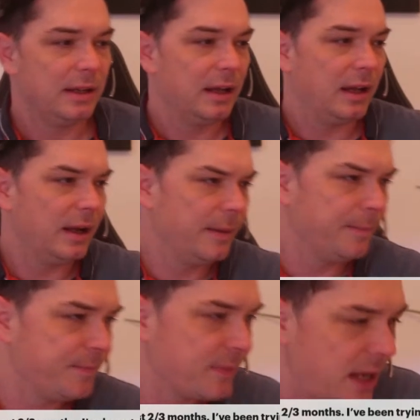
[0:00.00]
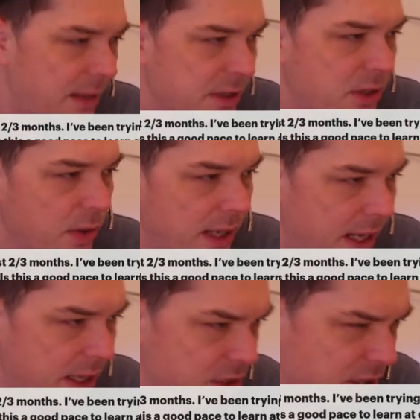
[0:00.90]
I'm a QA
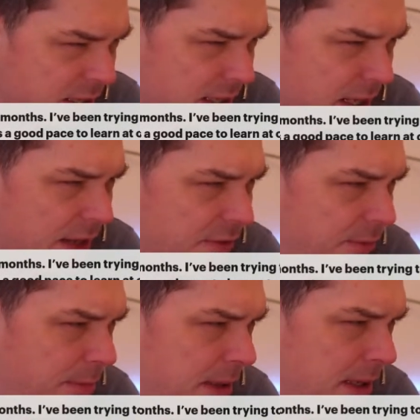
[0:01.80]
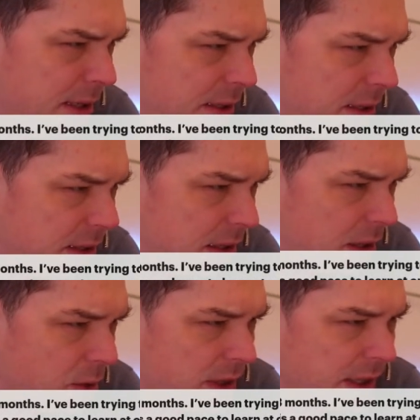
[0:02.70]
engineer. I've been
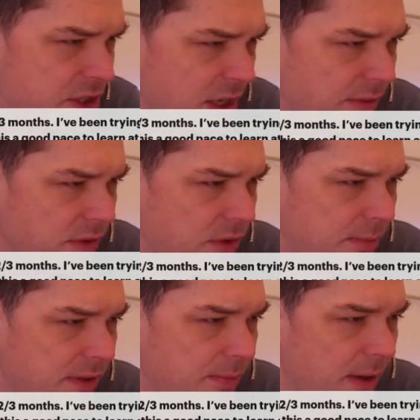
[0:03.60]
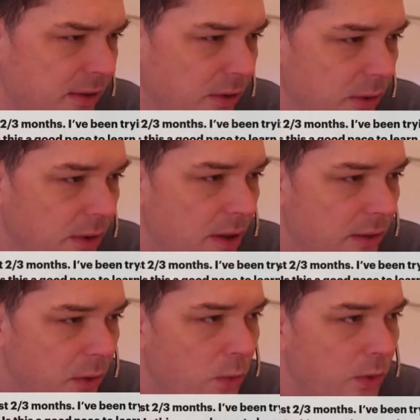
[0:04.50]
looking at JavaScript this past
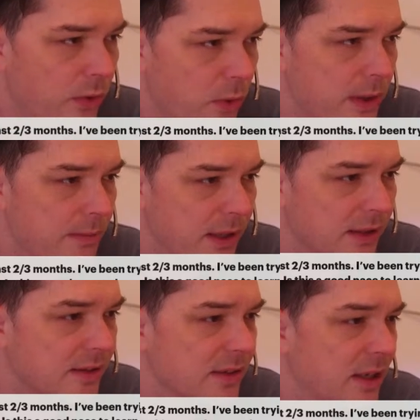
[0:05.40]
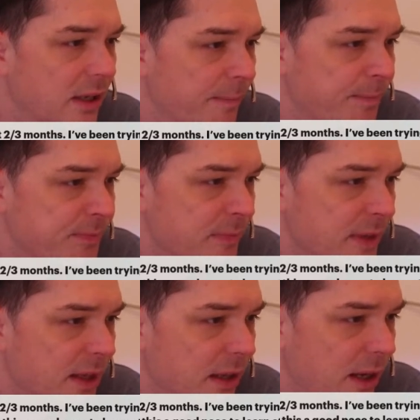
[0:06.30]
2-3 months.
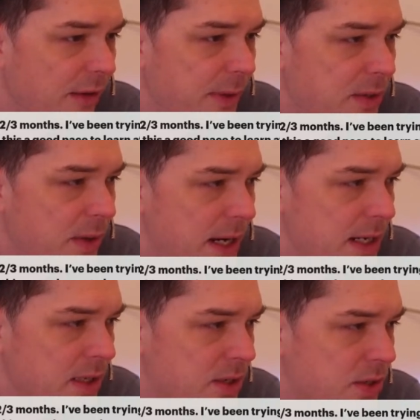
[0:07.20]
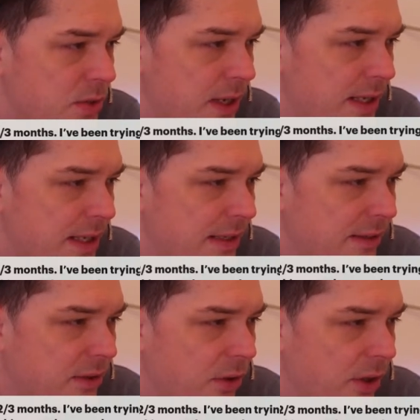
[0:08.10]
I've been trying to at
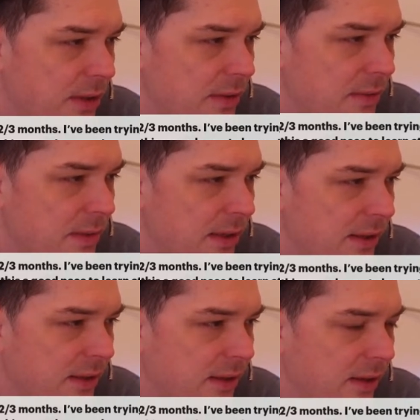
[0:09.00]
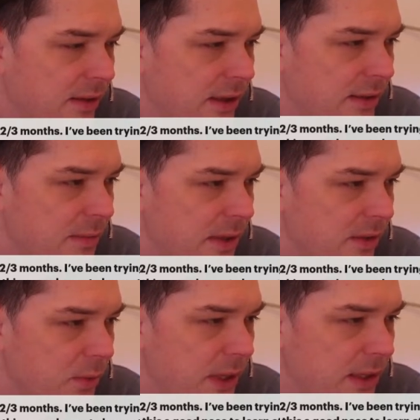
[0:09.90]
least 30 minutes, 60 minutes
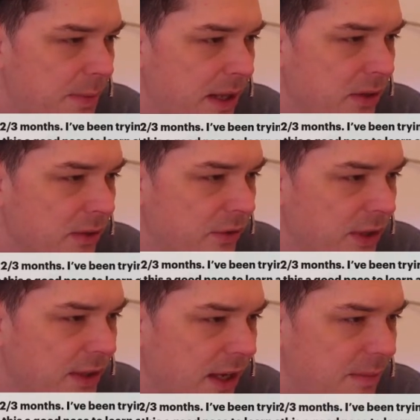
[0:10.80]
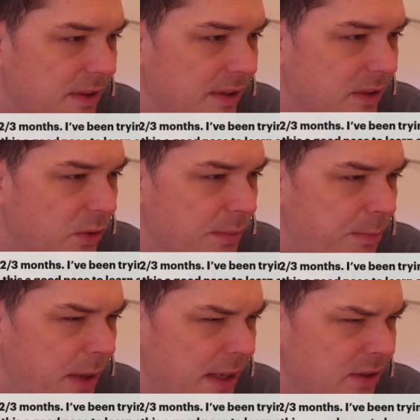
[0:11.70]
a week, depending on free time. Is this a good
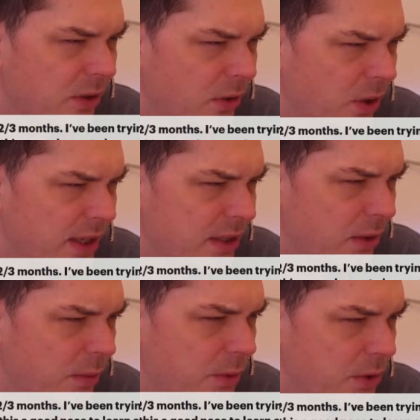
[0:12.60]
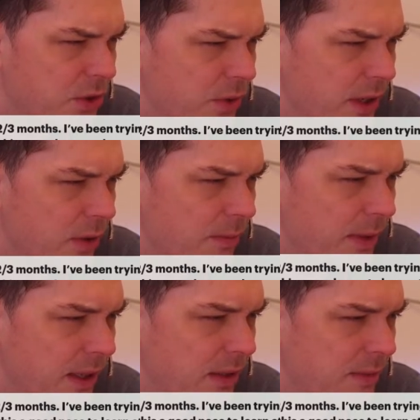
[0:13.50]
pace to learn it, or would you
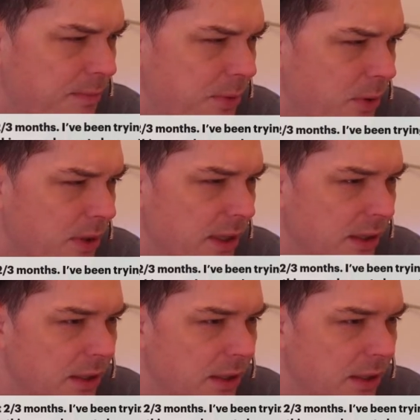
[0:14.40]
recommend putting